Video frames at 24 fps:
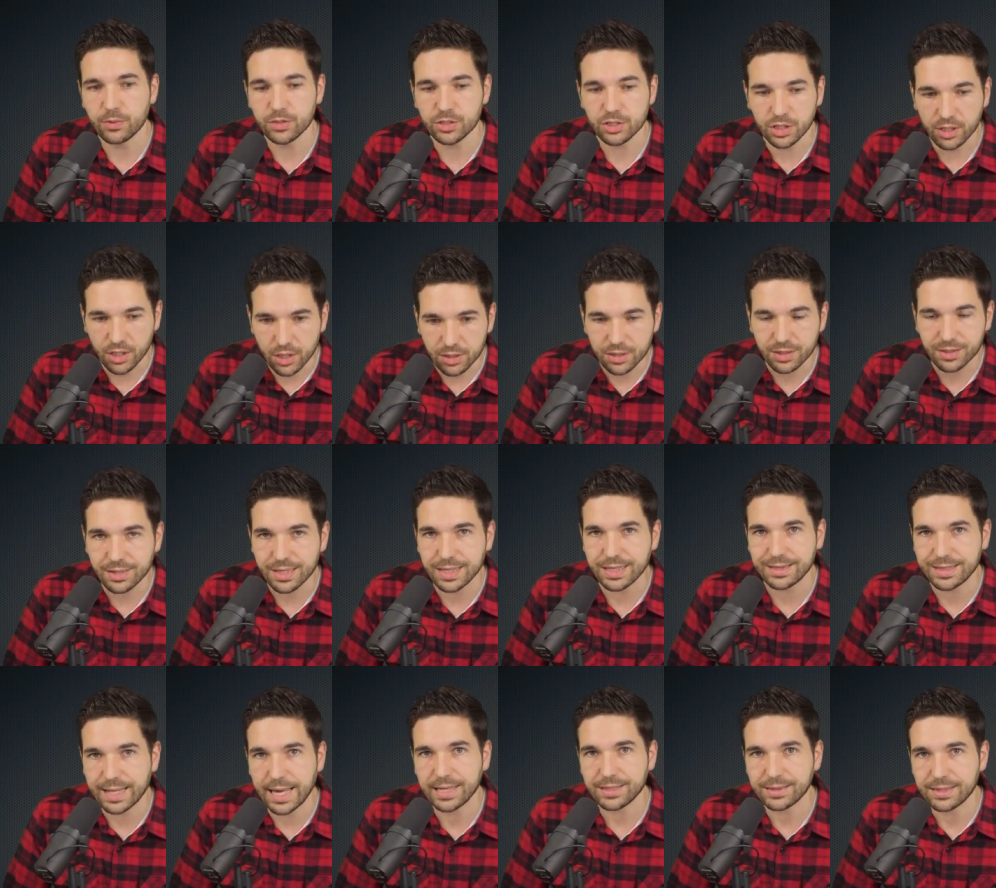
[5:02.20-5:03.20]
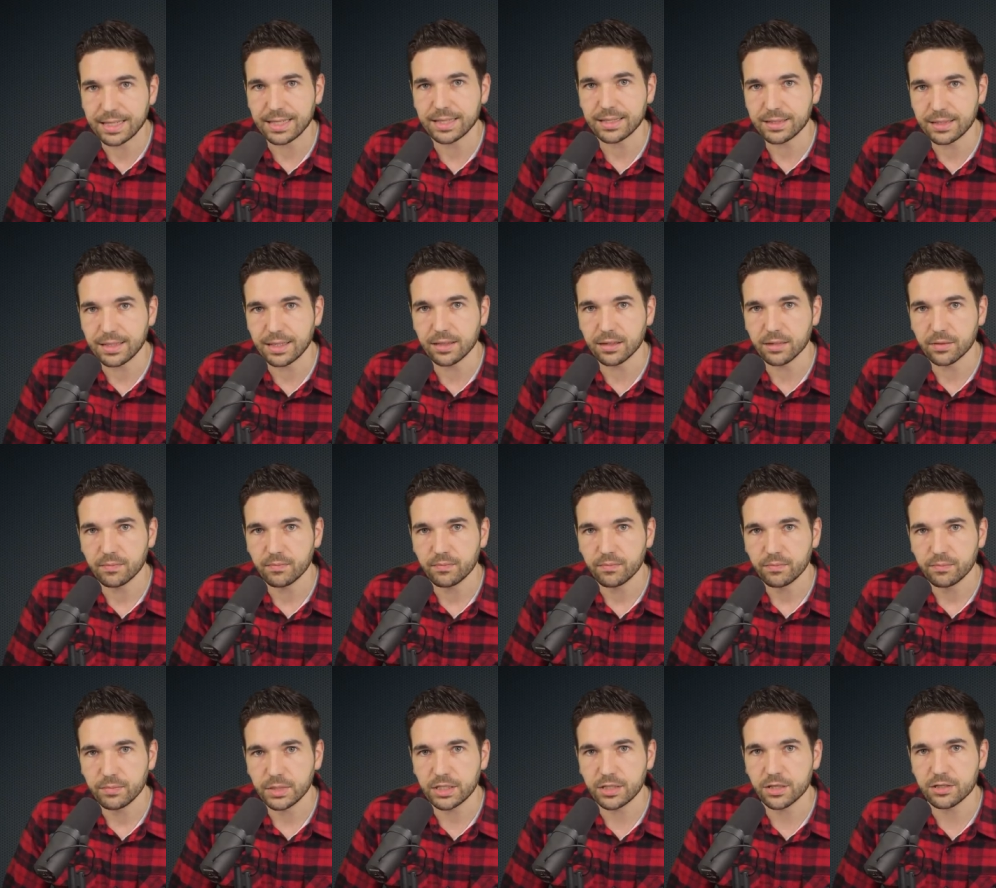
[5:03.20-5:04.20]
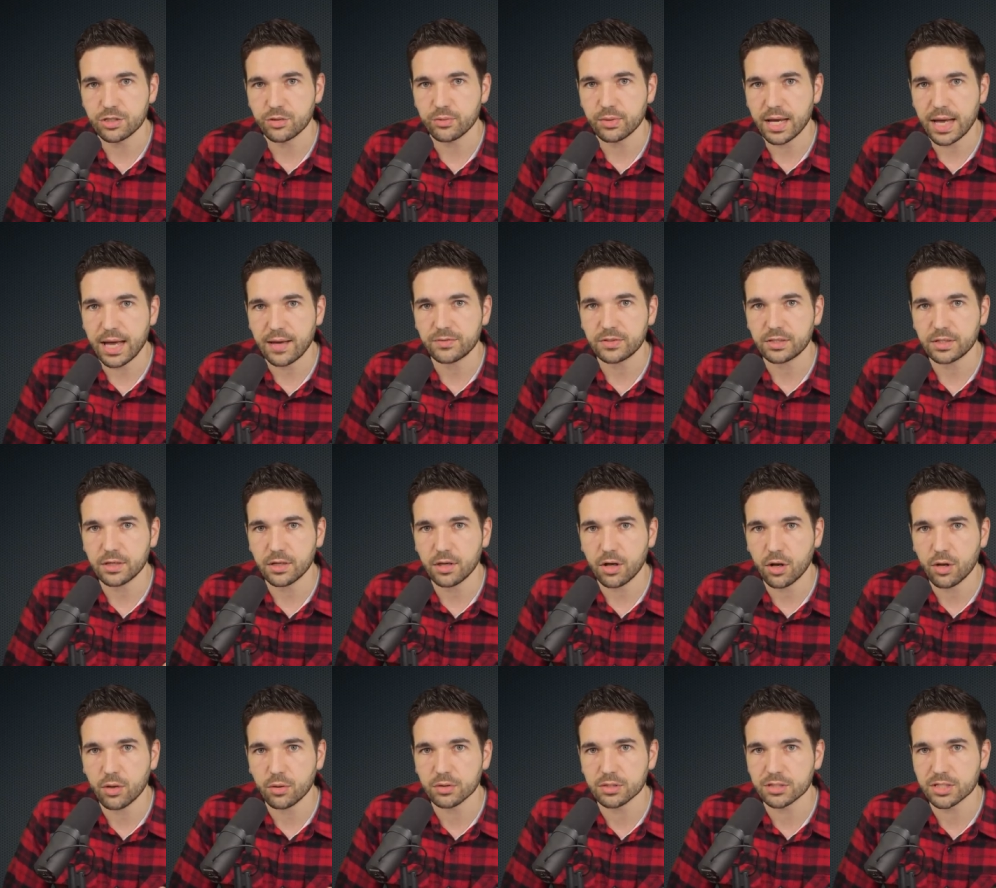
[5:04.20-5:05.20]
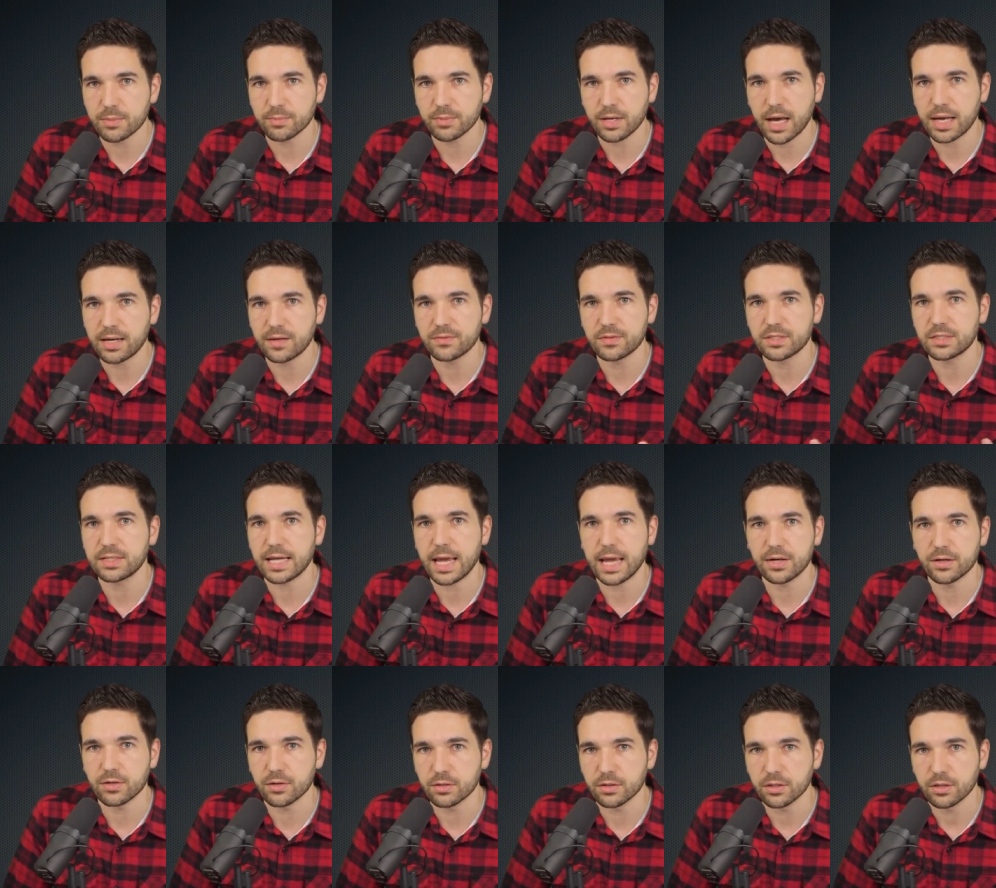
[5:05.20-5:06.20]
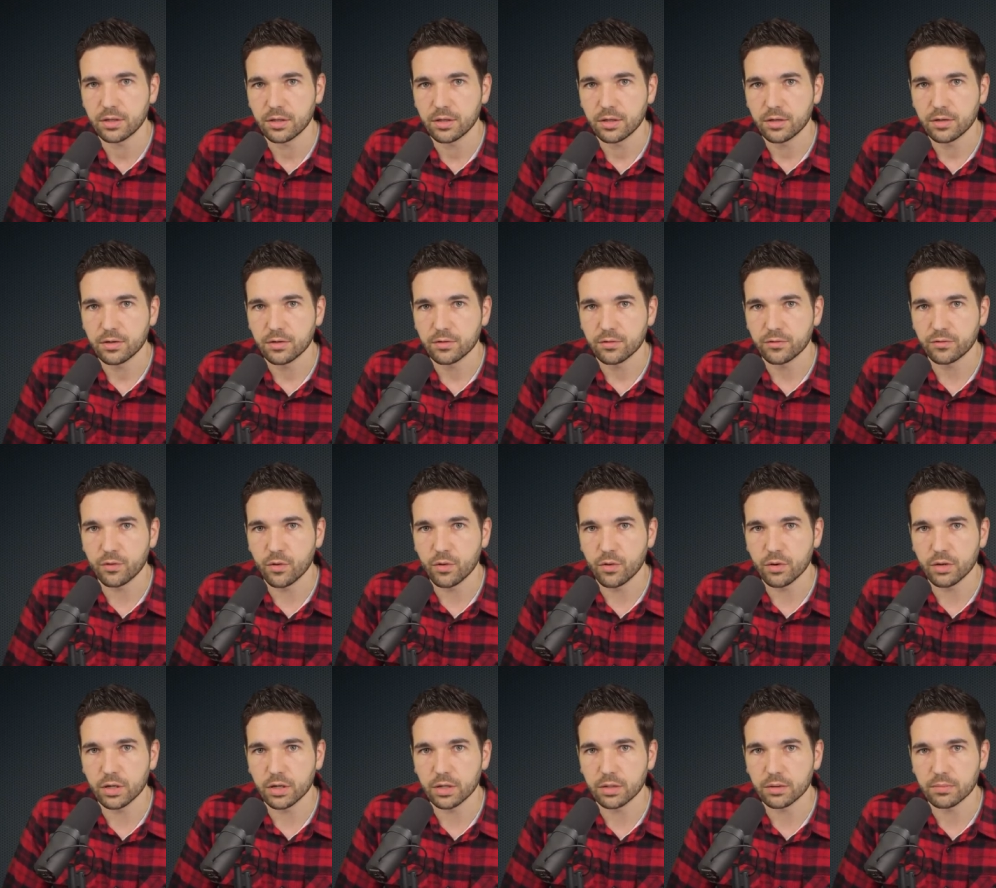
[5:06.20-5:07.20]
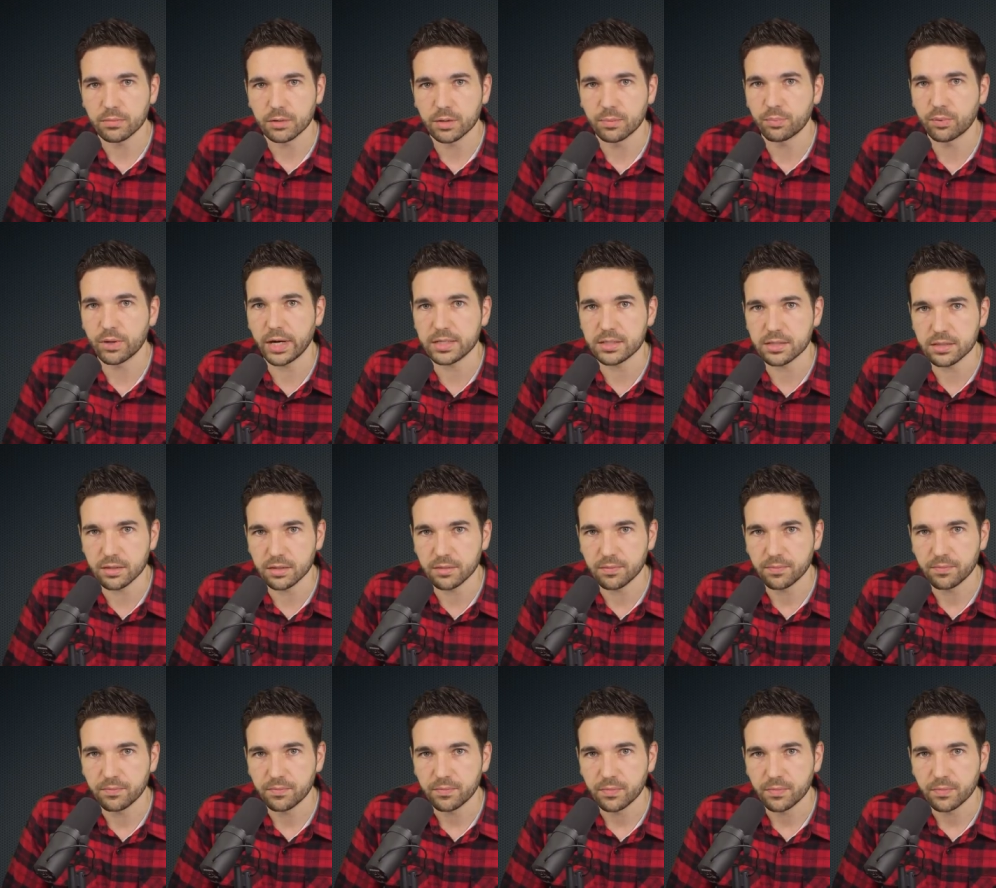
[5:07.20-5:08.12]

was a good thing that they did, because you have to hold some kind of standard for the president.